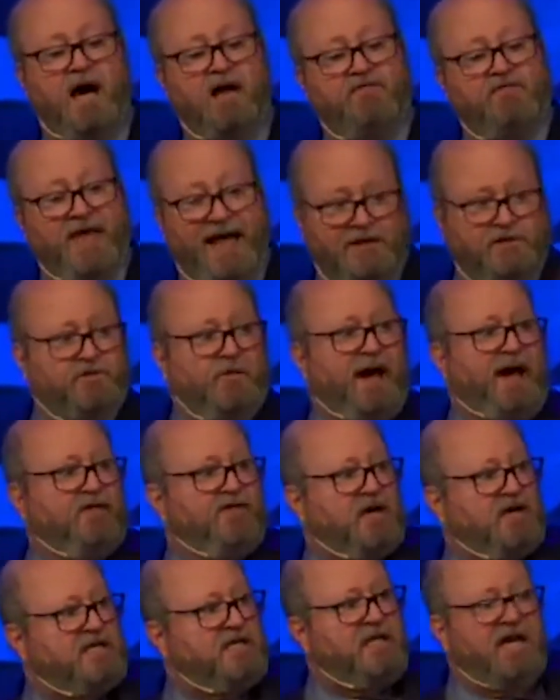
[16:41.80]
That's why
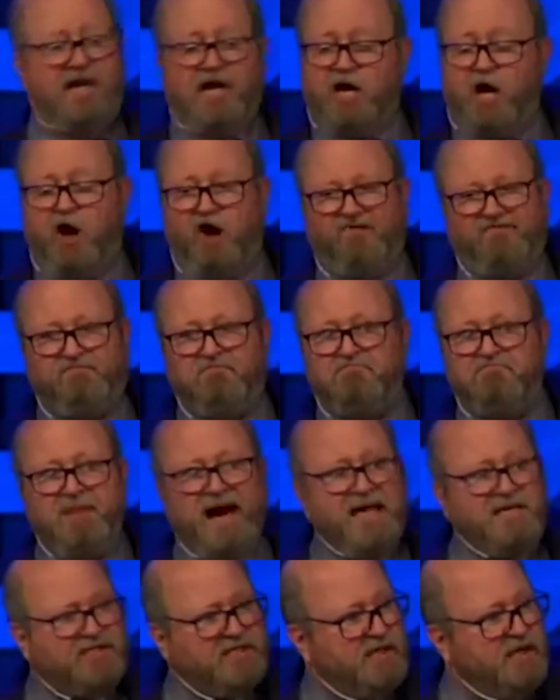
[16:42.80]
they're killing off
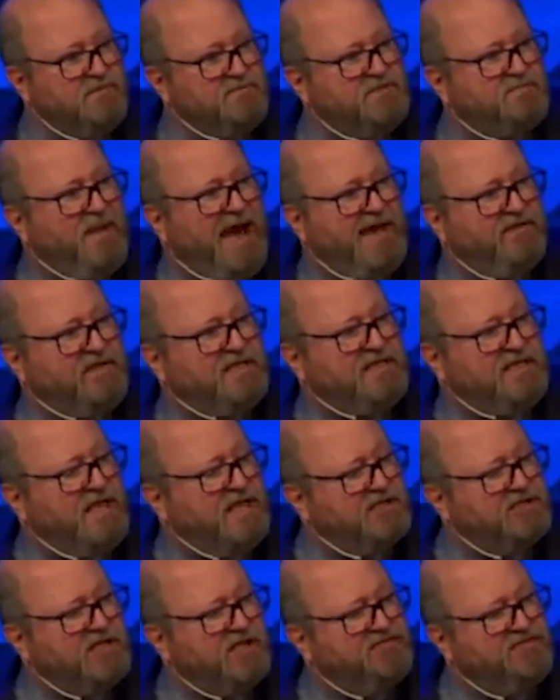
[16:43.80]
Muslims by the
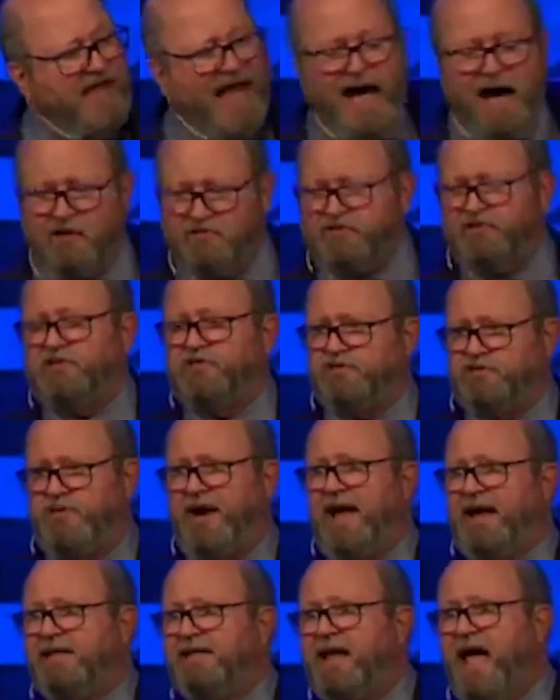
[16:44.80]
tens of thousands
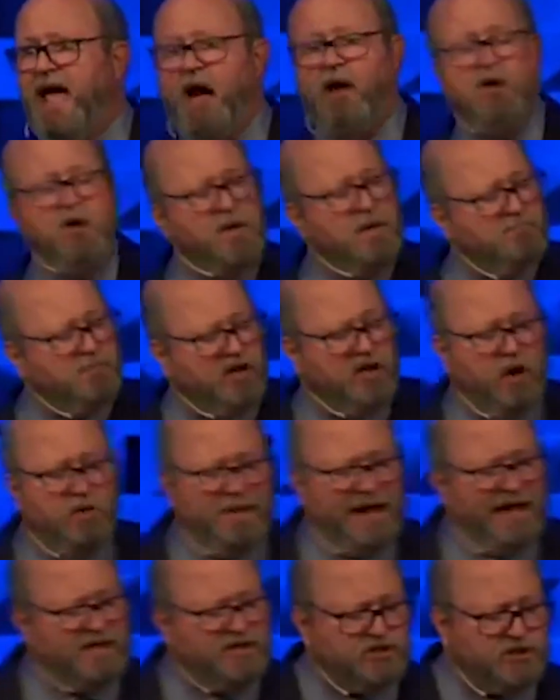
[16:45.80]
right now, but
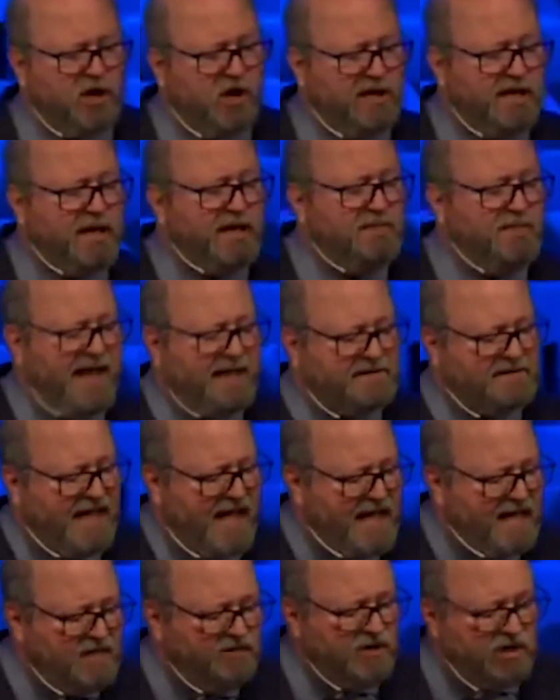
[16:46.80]
nobody's talking about that in the